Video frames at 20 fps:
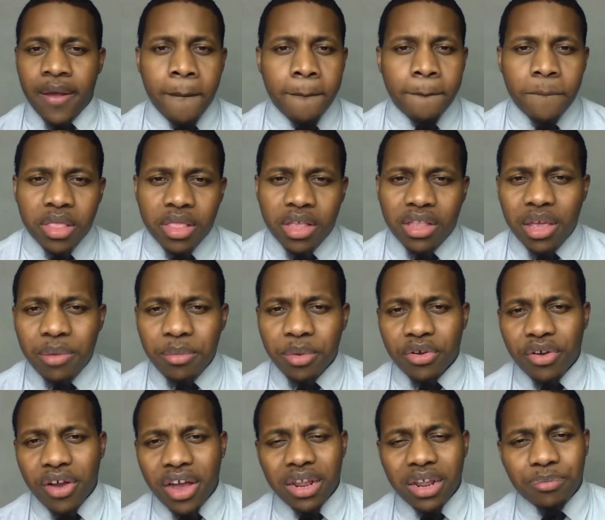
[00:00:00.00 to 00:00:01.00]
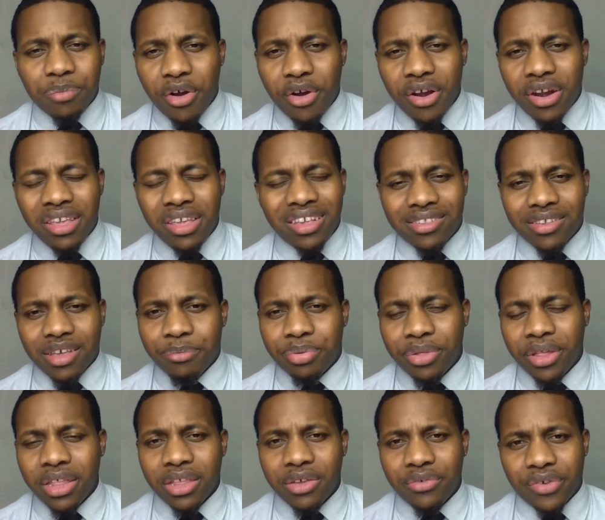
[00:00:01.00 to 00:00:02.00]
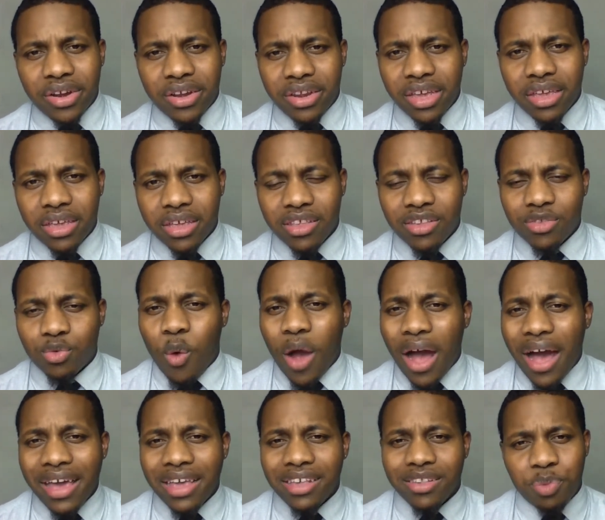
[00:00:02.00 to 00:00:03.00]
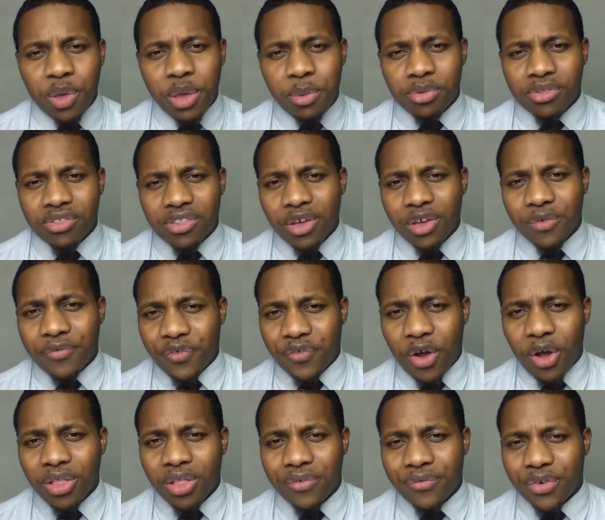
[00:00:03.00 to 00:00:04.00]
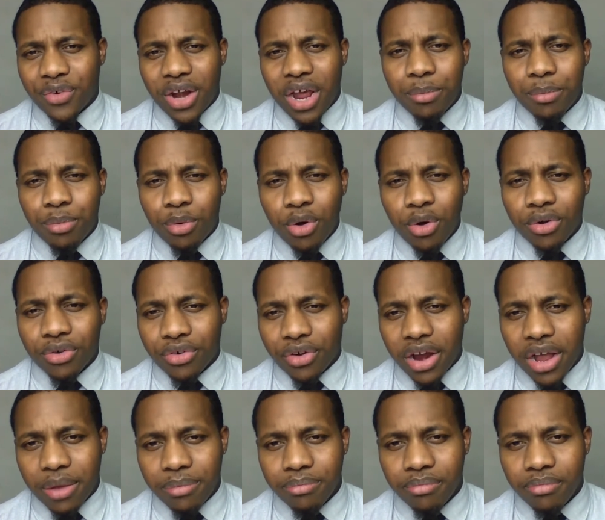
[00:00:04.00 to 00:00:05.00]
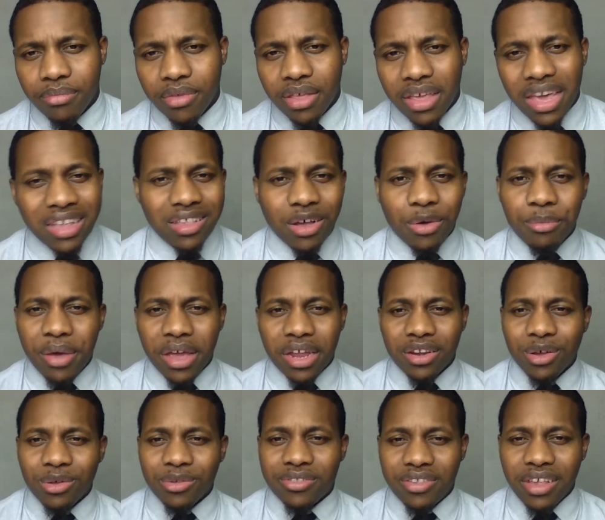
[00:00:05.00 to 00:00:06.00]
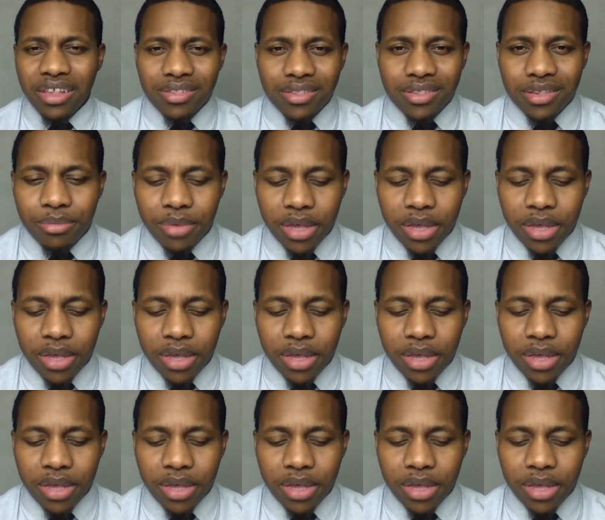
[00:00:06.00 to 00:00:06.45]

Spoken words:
The Democratic Party is completely ridiculous. Why is people still falling for that bull crap? It don't make no sense to me.